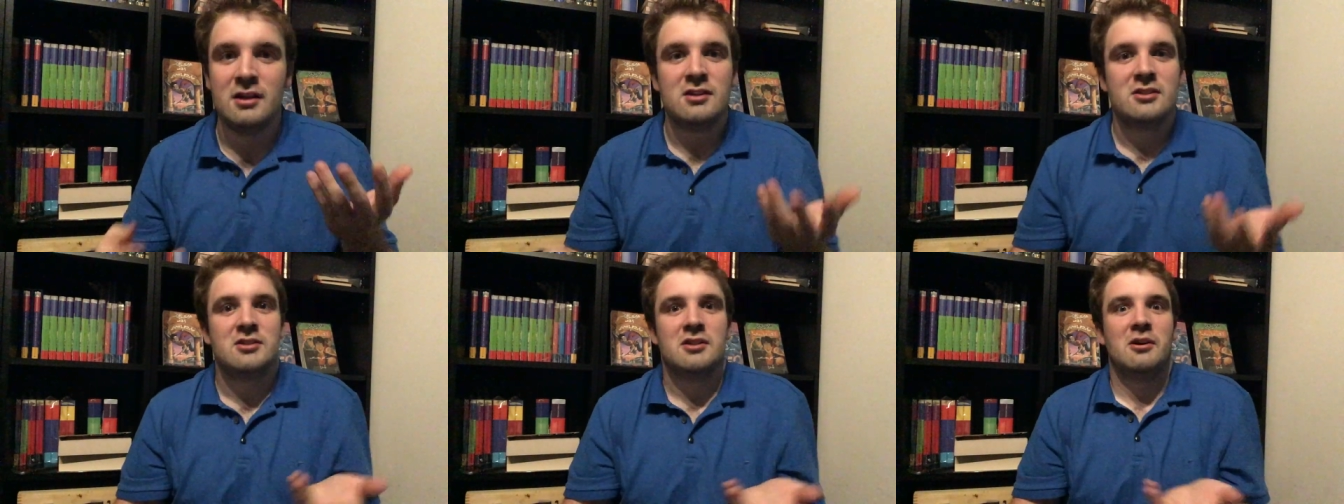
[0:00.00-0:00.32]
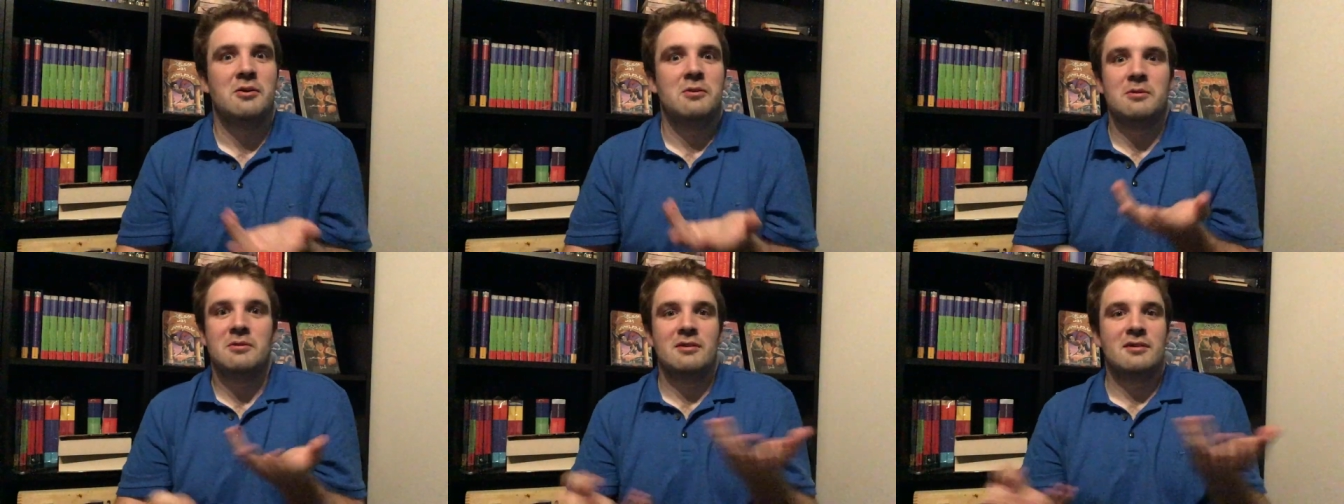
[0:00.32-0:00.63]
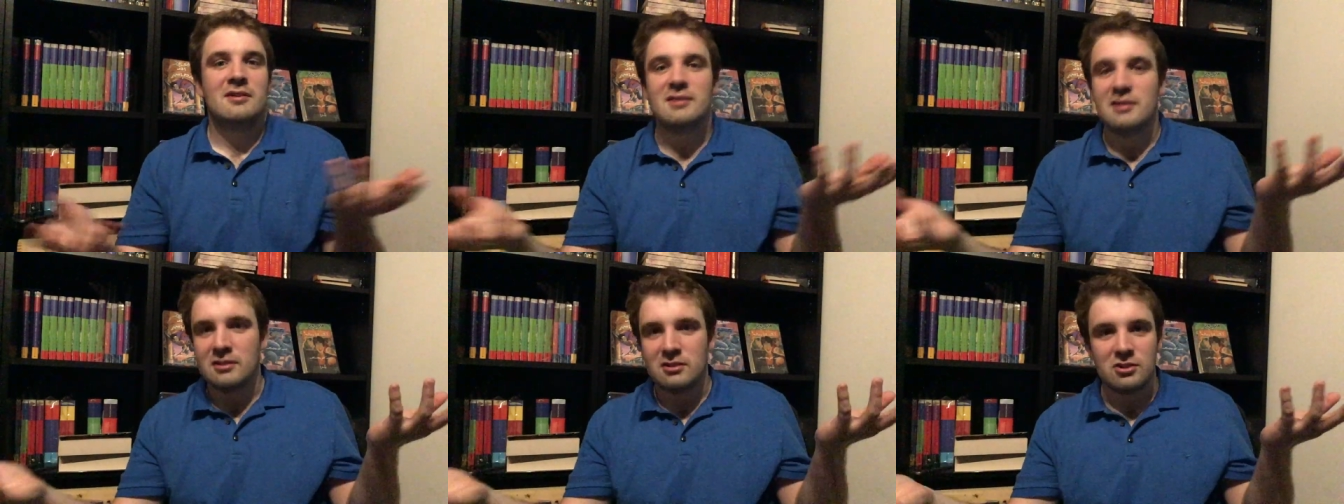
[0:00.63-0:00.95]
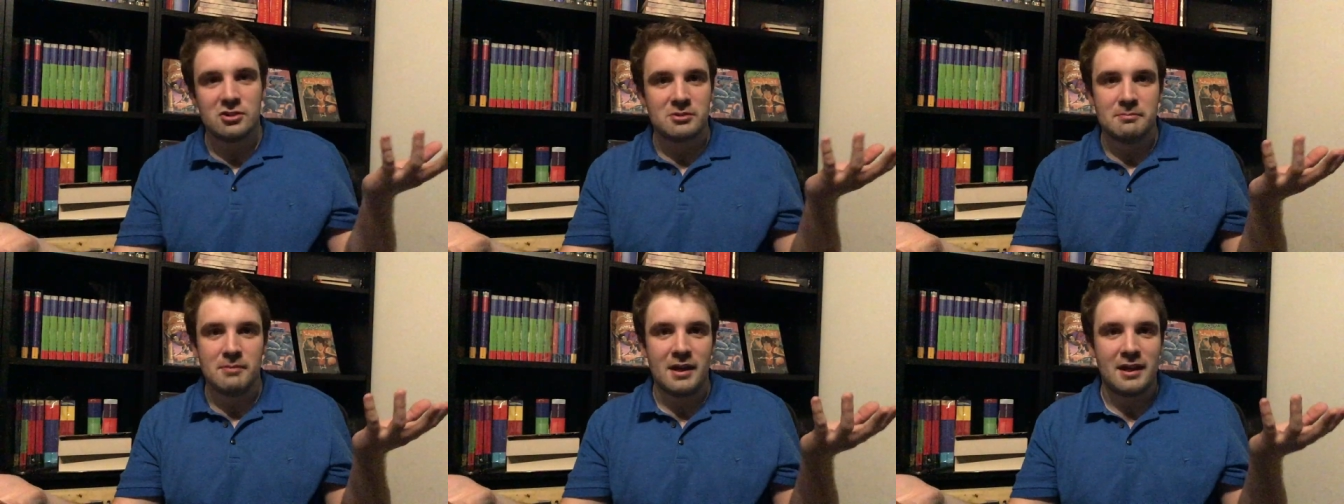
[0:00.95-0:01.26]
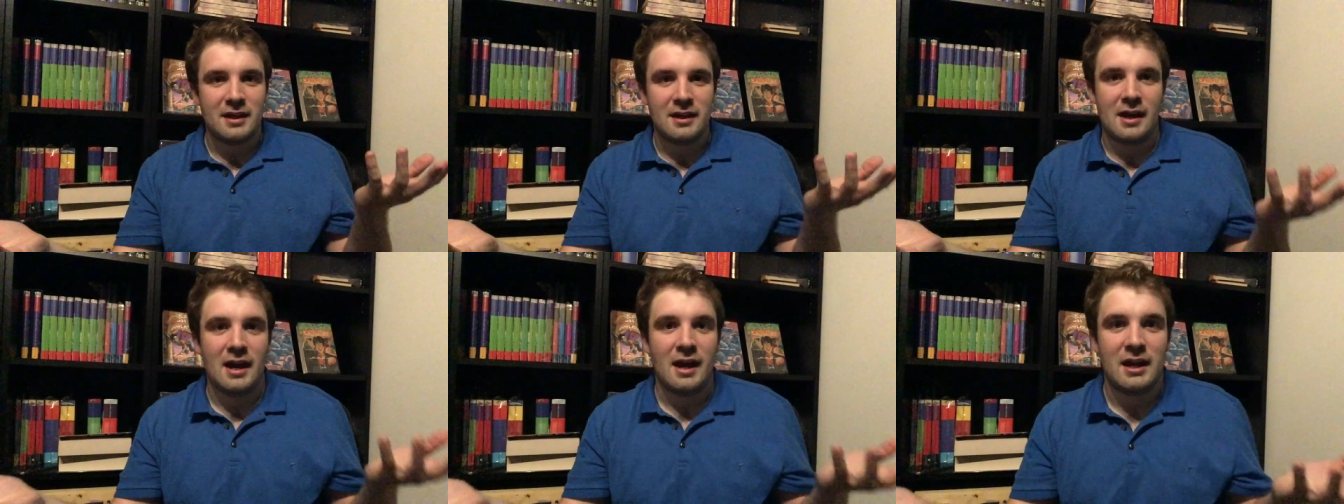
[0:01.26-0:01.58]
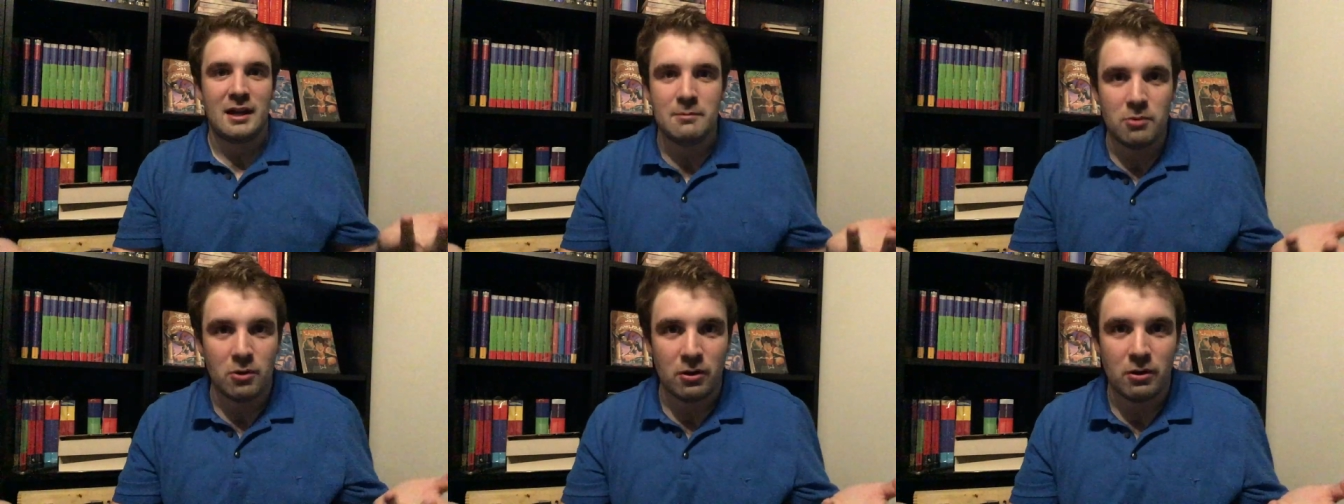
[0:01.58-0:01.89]
So it doesn't make it
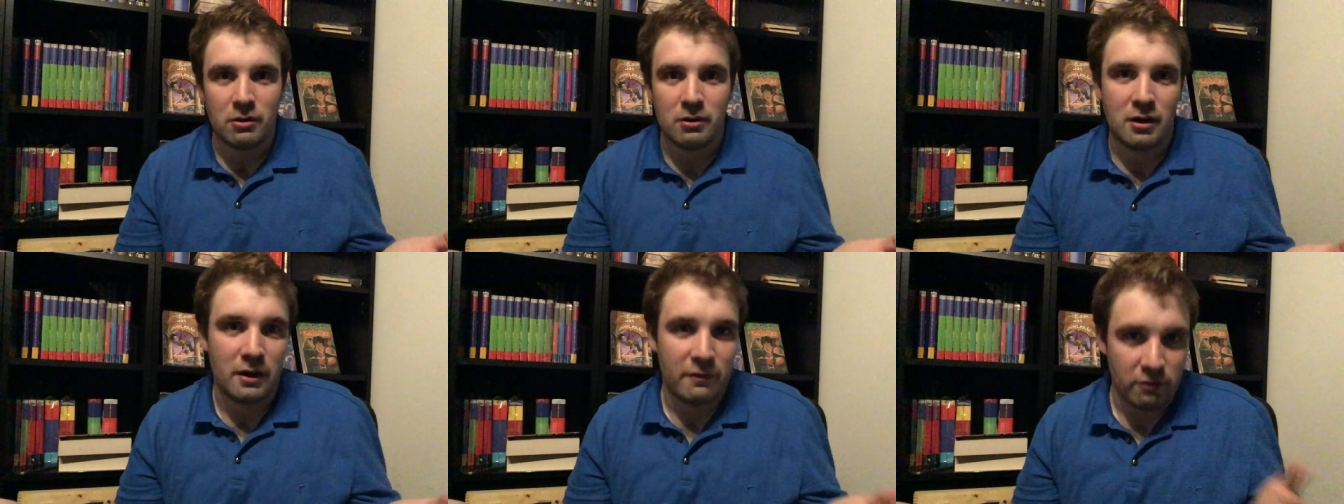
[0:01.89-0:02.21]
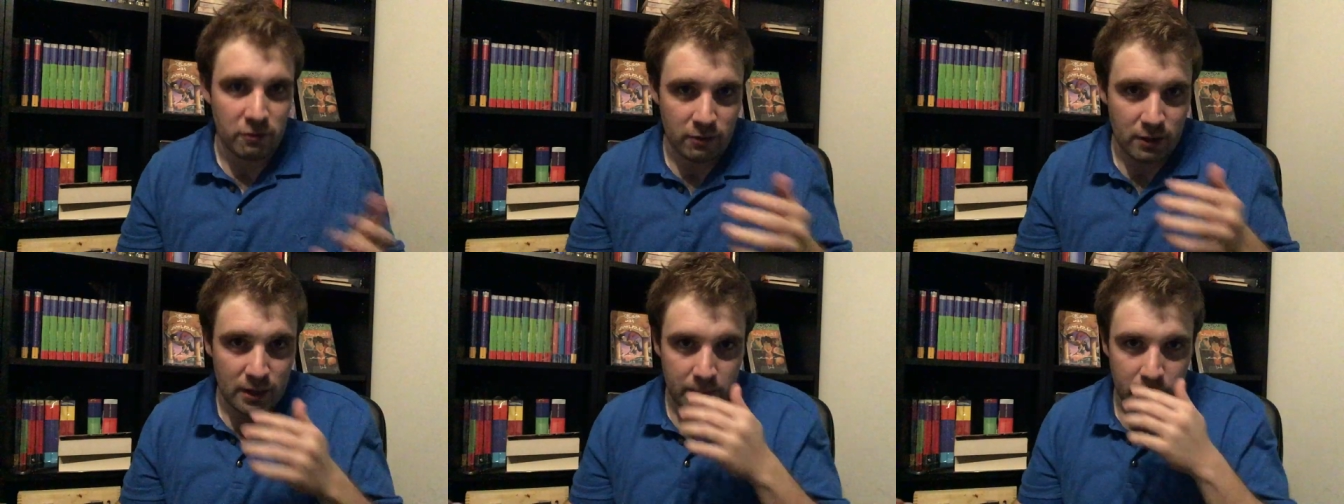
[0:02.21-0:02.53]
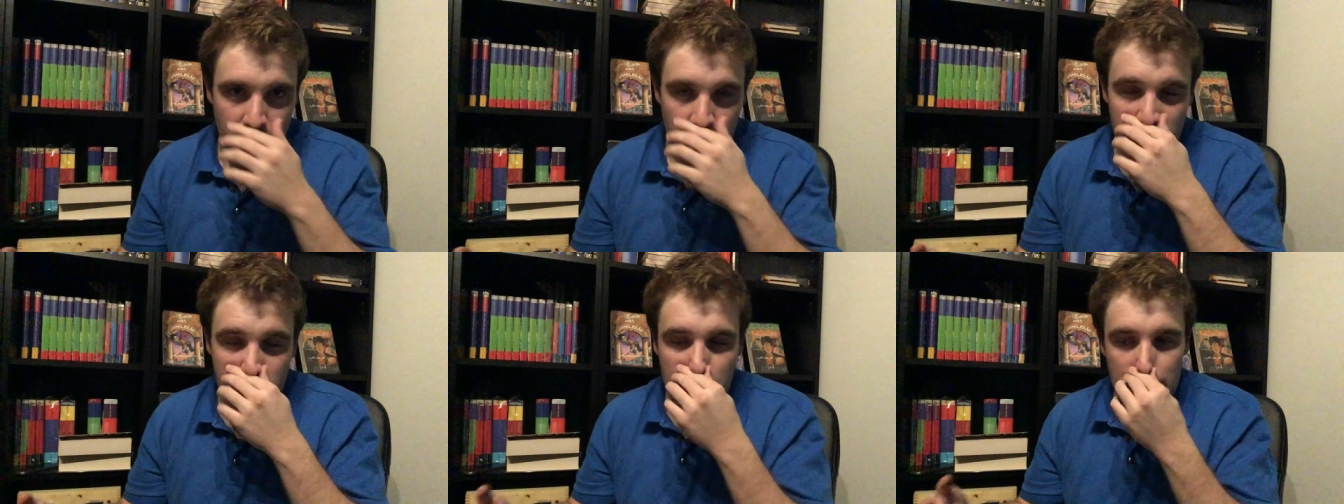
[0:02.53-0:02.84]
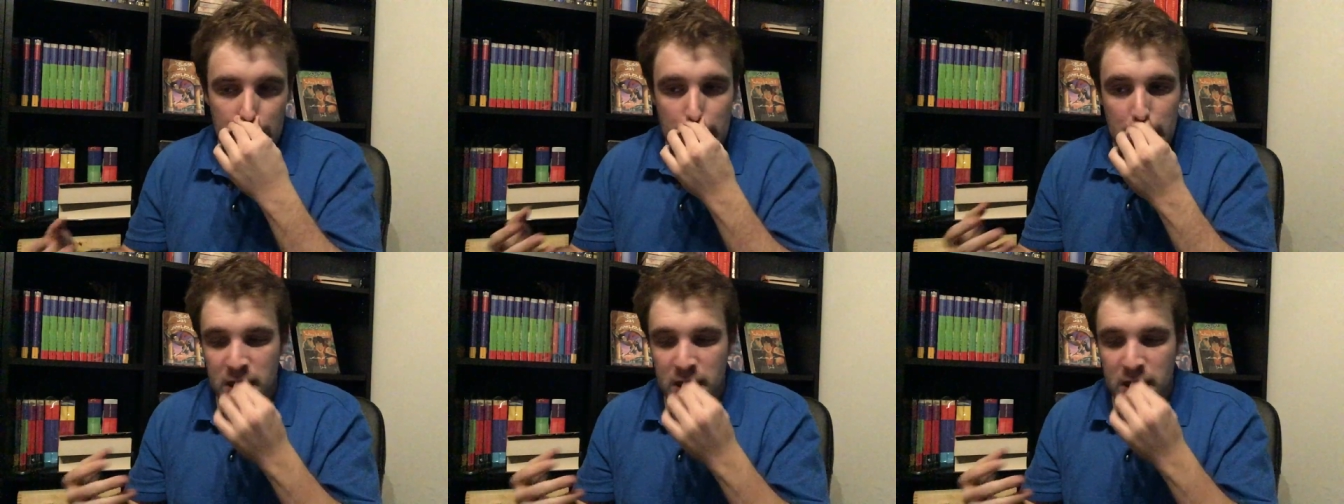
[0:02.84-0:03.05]
any more of a rare book.